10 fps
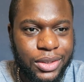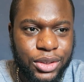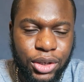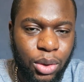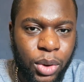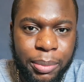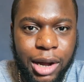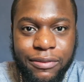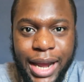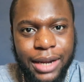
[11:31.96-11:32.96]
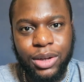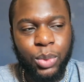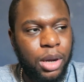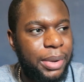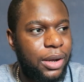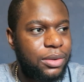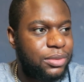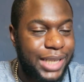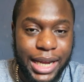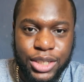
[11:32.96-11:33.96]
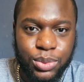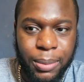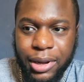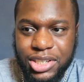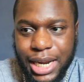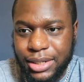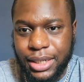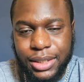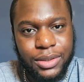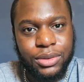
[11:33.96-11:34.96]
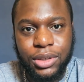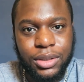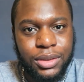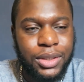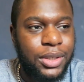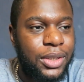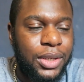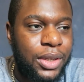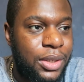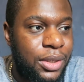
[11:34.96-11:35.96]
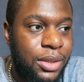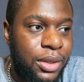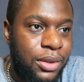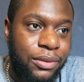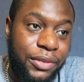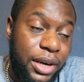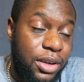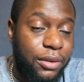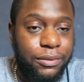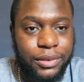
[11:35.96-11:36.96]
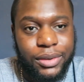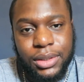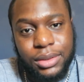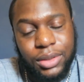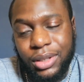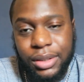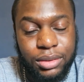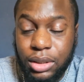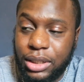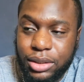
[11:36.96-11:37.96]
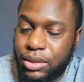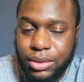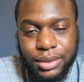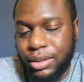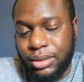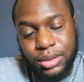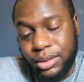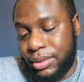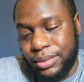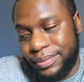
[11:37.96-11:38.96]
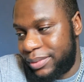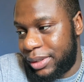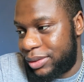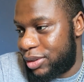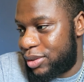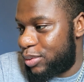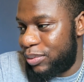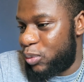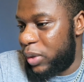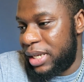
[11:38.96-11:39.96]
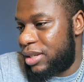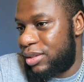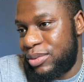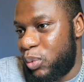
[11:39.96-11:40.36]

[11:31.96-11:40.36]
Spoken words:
You know, what about Violet? What about Dash? What about Jack? You know, fair enough. Yeah, just weak